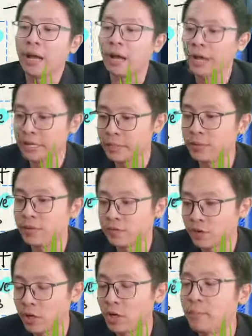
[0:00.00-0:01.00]
It will
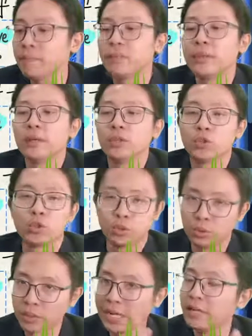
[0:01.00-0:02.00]
form two
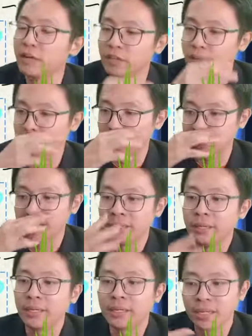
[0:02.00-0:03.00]
kind of image.
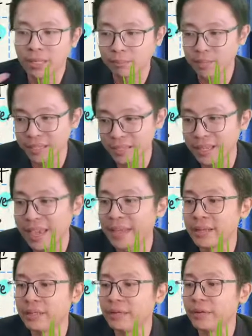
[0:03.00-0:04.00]
It can be at
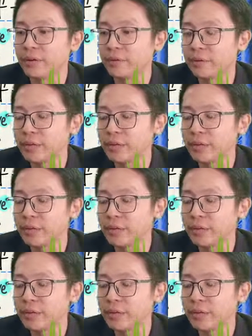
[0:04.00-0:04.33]
the real